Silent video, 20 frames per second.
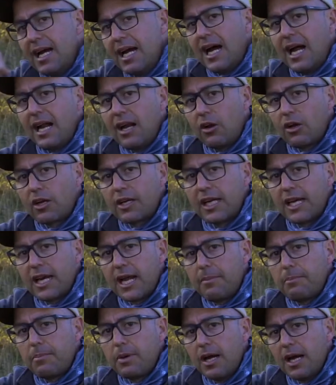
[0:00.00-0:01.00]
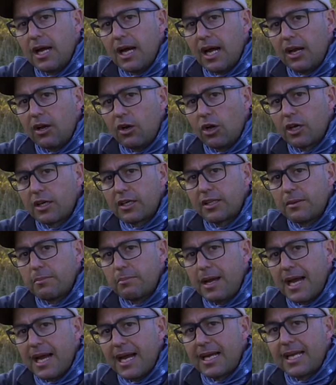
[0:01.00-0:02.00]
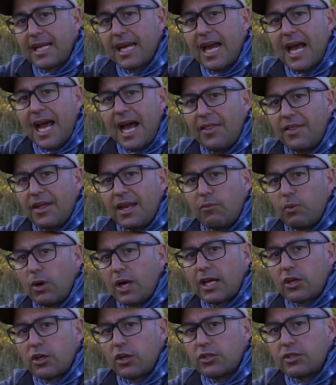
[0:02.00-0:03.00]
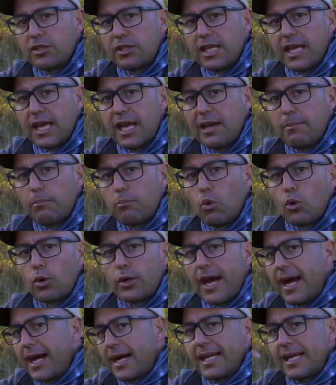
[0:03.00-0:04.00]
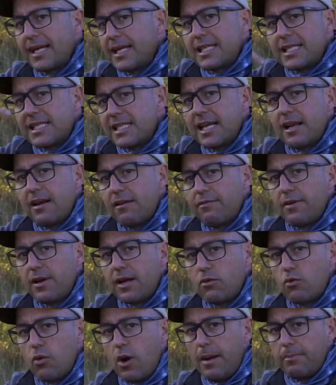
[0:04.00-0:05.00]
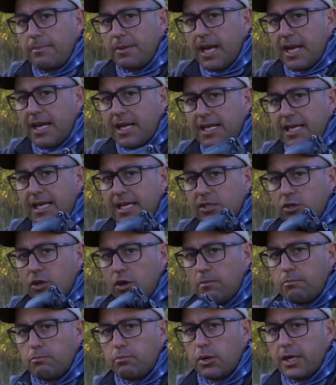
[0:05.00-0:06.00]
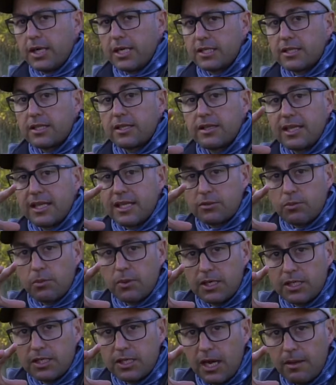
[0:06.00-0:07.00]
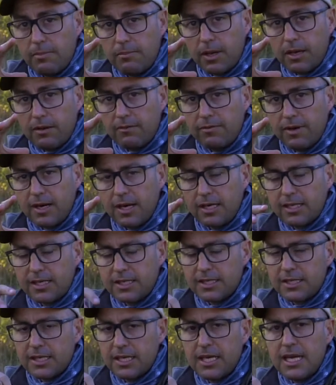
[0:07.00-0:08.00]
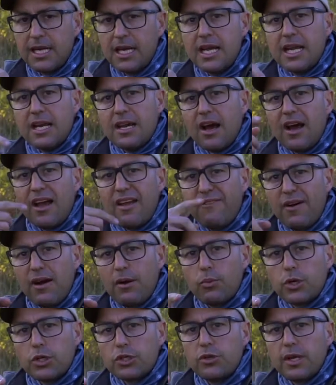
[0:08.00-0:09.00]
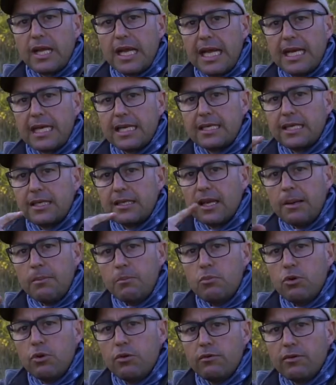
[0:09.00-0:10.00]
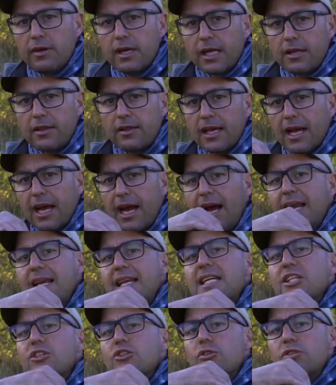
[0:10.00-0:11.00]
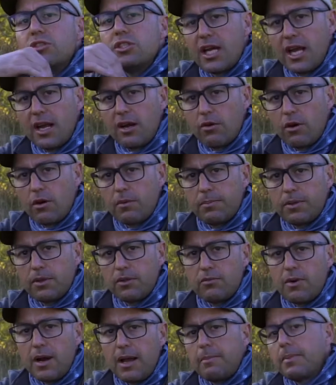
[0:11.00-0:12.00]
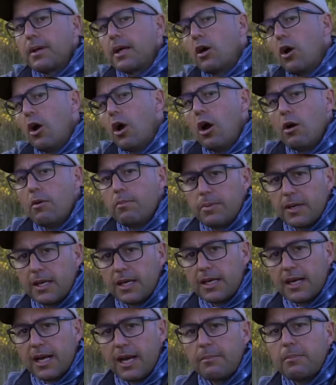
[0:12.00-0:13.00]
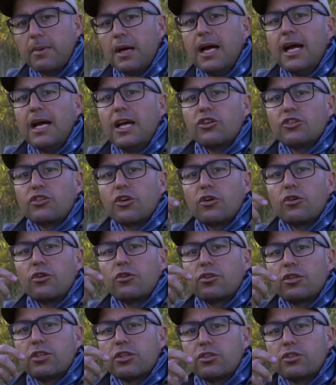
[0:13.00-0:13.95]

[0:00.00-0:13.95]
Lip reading: I lock it up, I lock the bag, and then when I go to the airport, I get it cellophane wrapped and it gets compressed. That's what a JPEG file is. Now, if I want to edit it and move anything, I need to tear open the wrapping, open it up, so you're